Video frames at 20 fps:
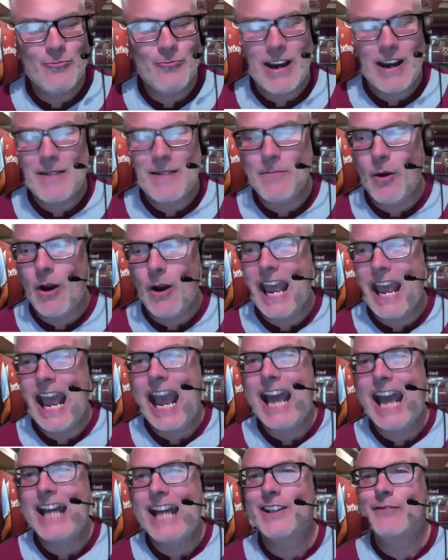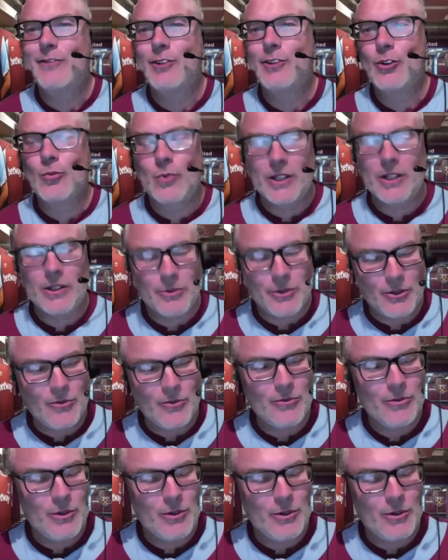read my hand, if you will.
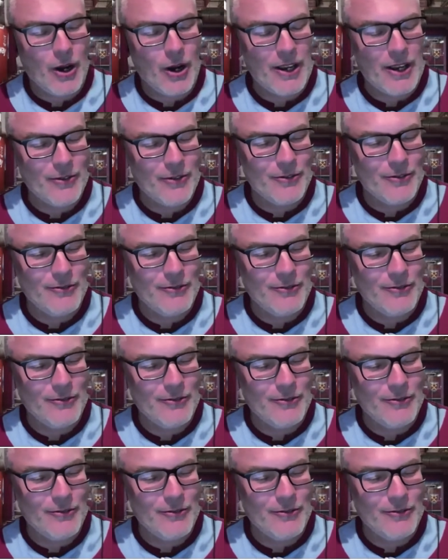You might